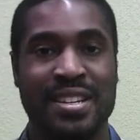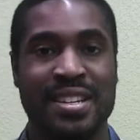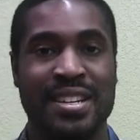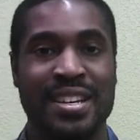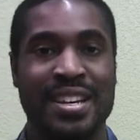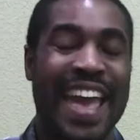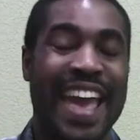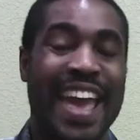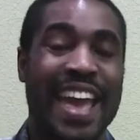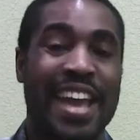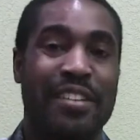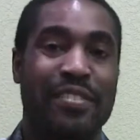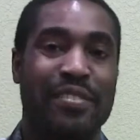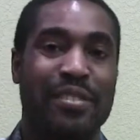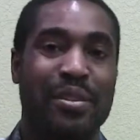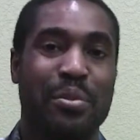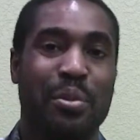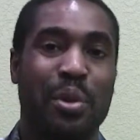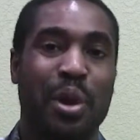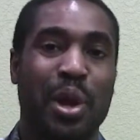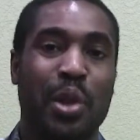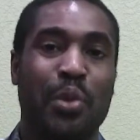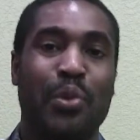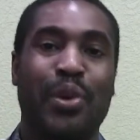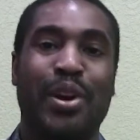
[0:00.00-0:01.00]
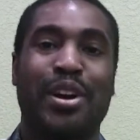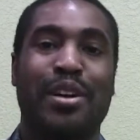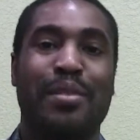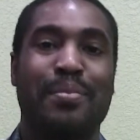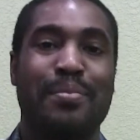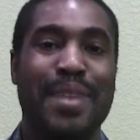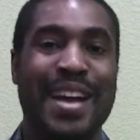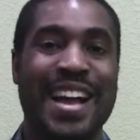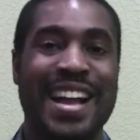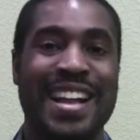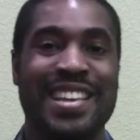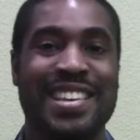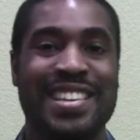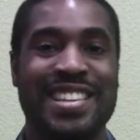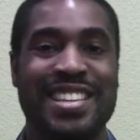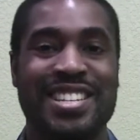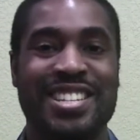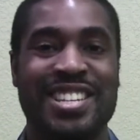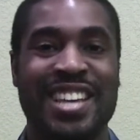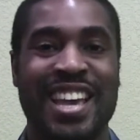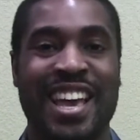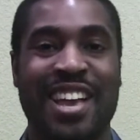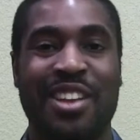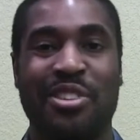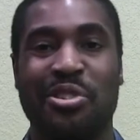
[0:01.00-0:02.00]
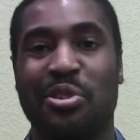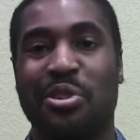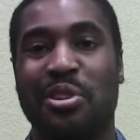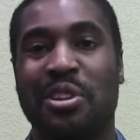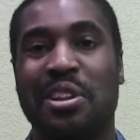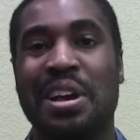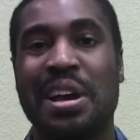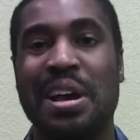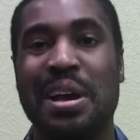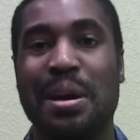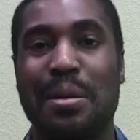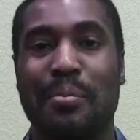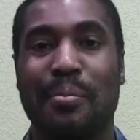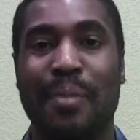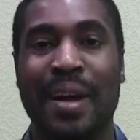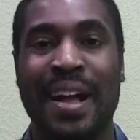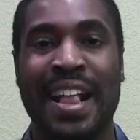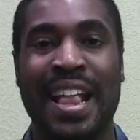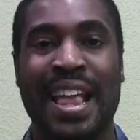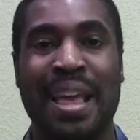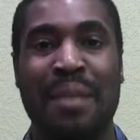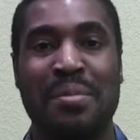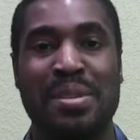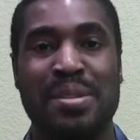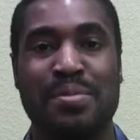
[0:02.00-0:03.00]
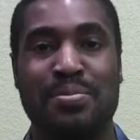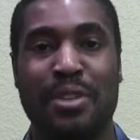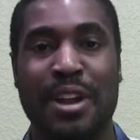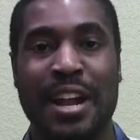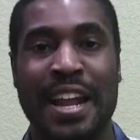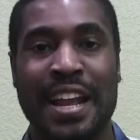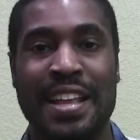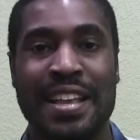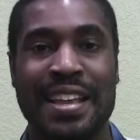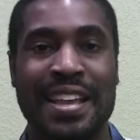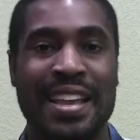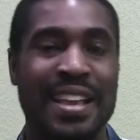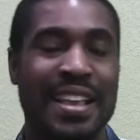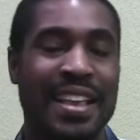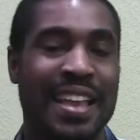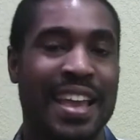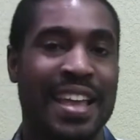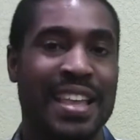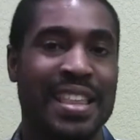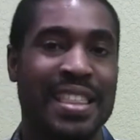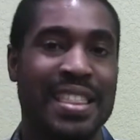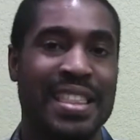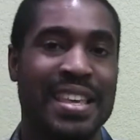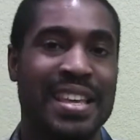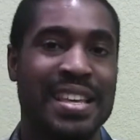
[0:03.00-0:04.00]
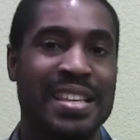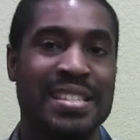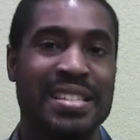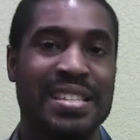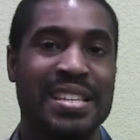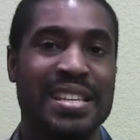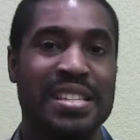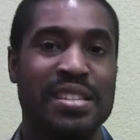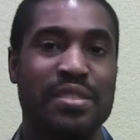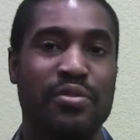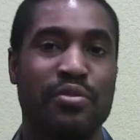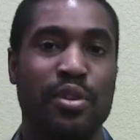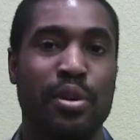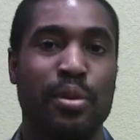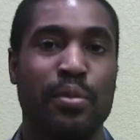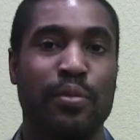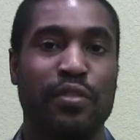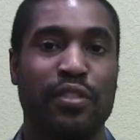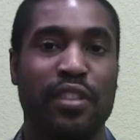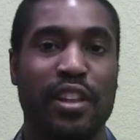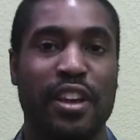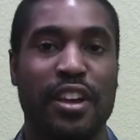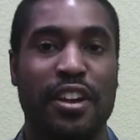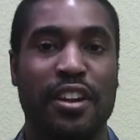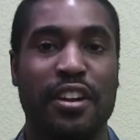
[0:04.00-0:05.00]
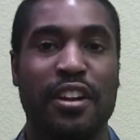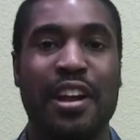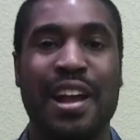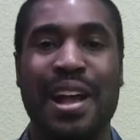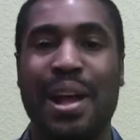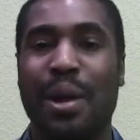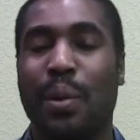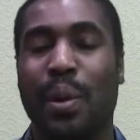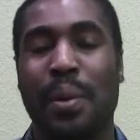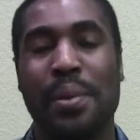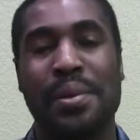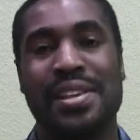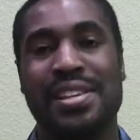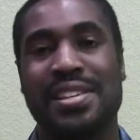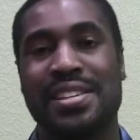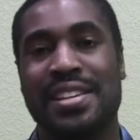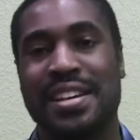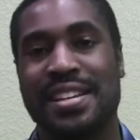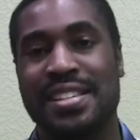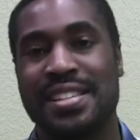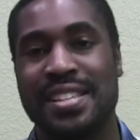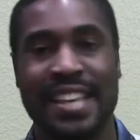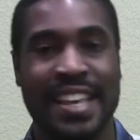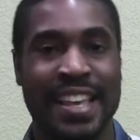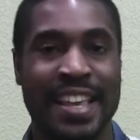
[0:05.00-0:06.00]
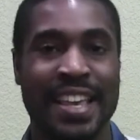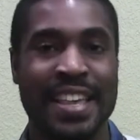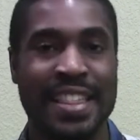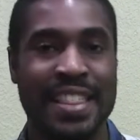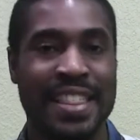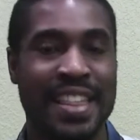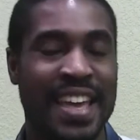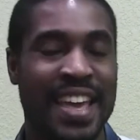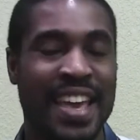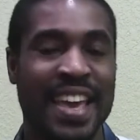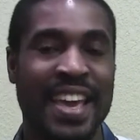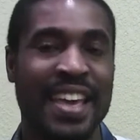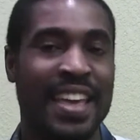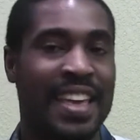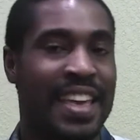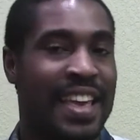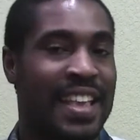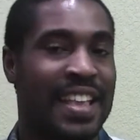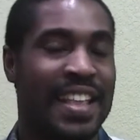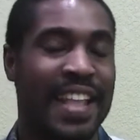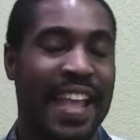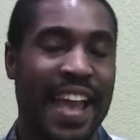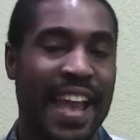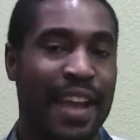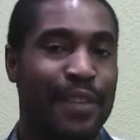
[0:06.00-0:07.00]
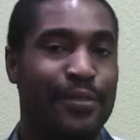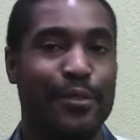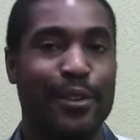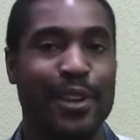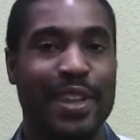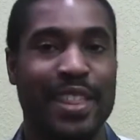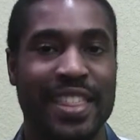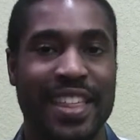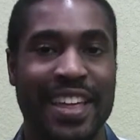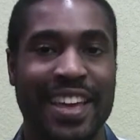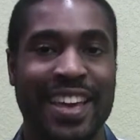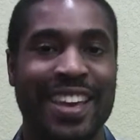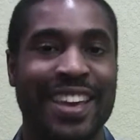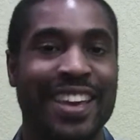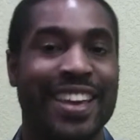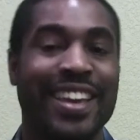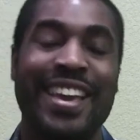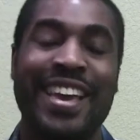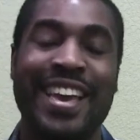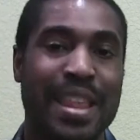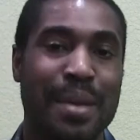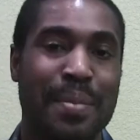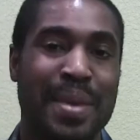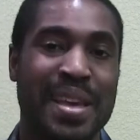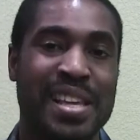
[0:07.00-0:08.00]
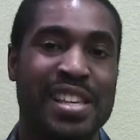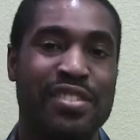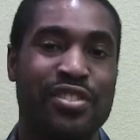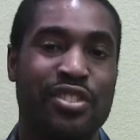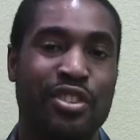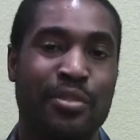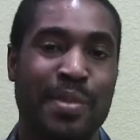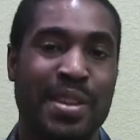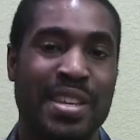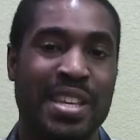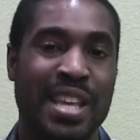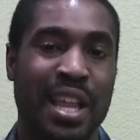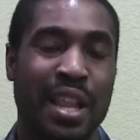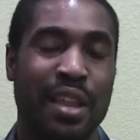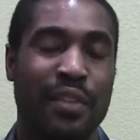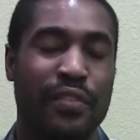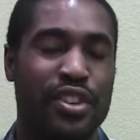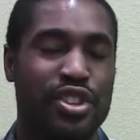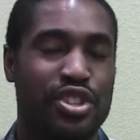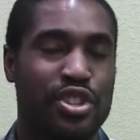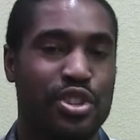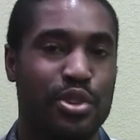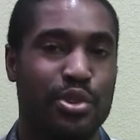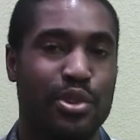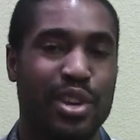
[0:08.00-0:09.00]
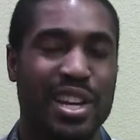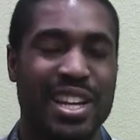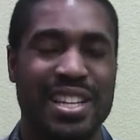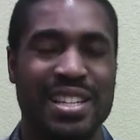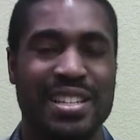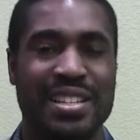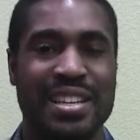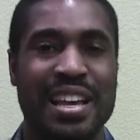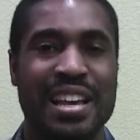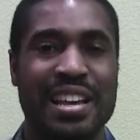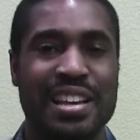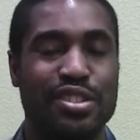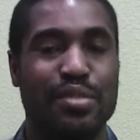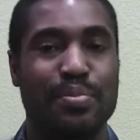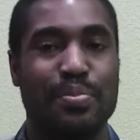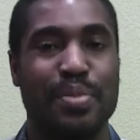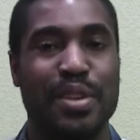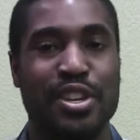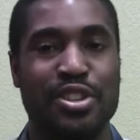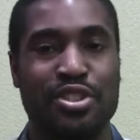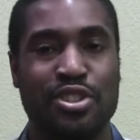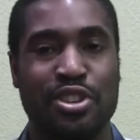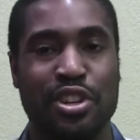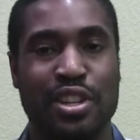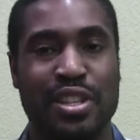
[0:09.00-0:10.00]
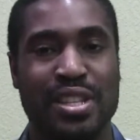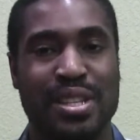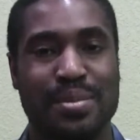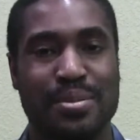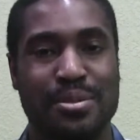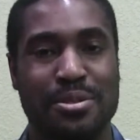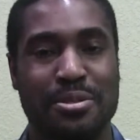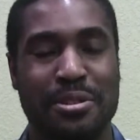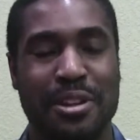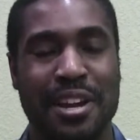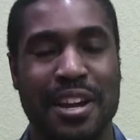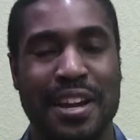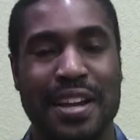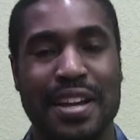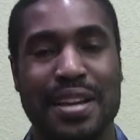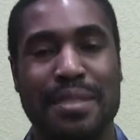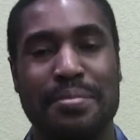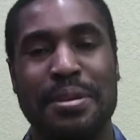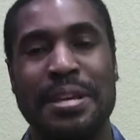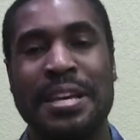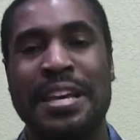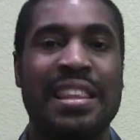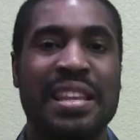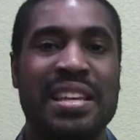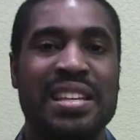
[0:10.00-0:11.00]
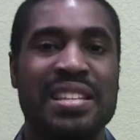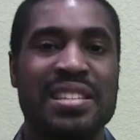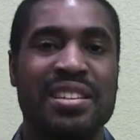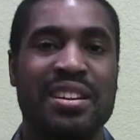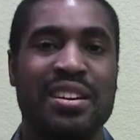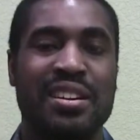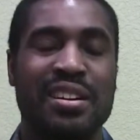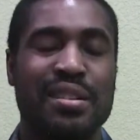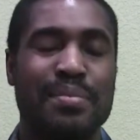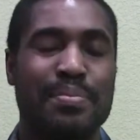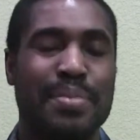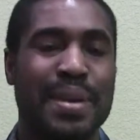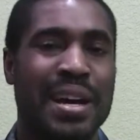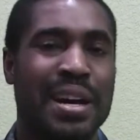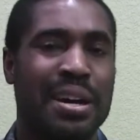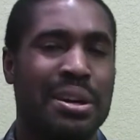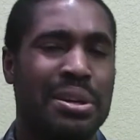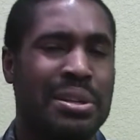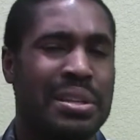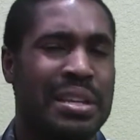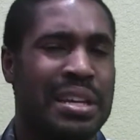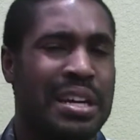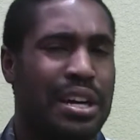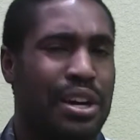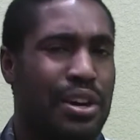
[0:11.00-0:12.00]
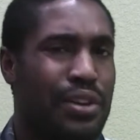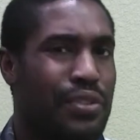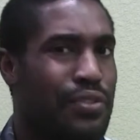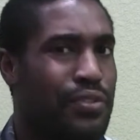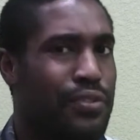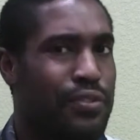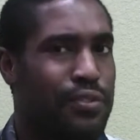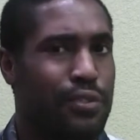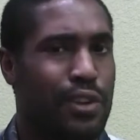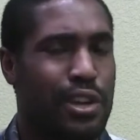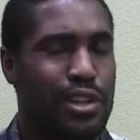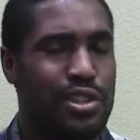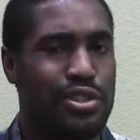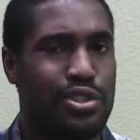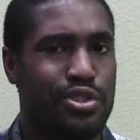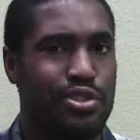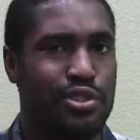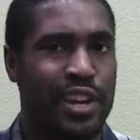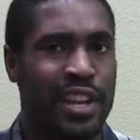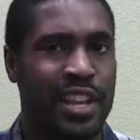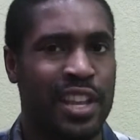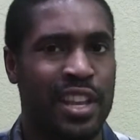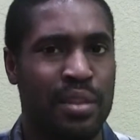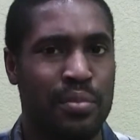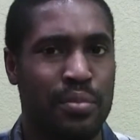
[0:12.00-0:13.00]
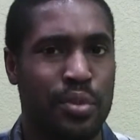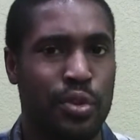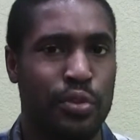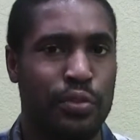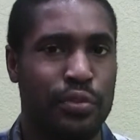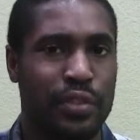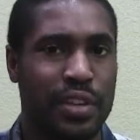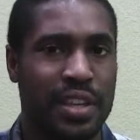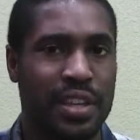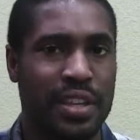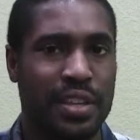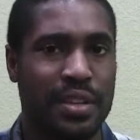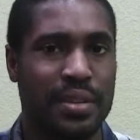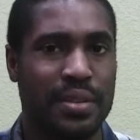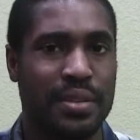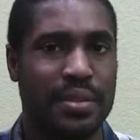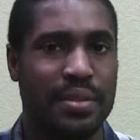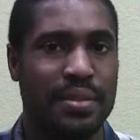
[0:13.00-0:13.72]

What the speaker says: Hey everyone, welcome back to the channel. My name is Brandon, and this is Film Flare, where we discuss anything and everything that makes film and television great. So be sure to subscribe, and let's talk about a frustrating movie.